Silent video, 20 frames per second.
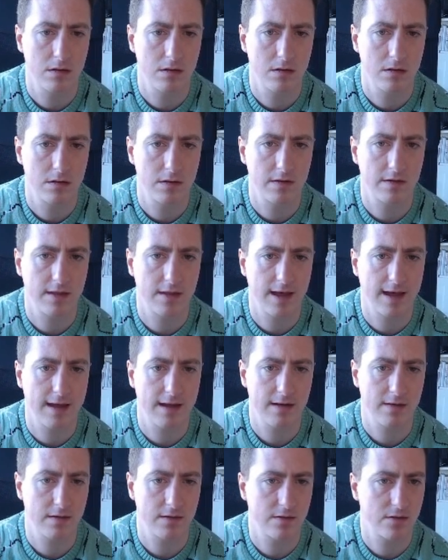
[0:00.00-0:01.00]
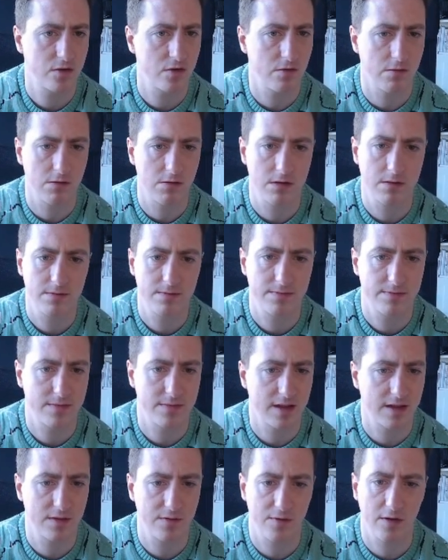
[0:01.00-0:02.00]
There's that, sure,
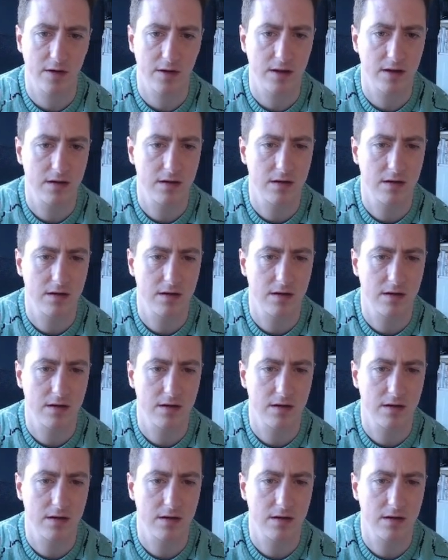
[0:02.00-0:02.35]
that's fine.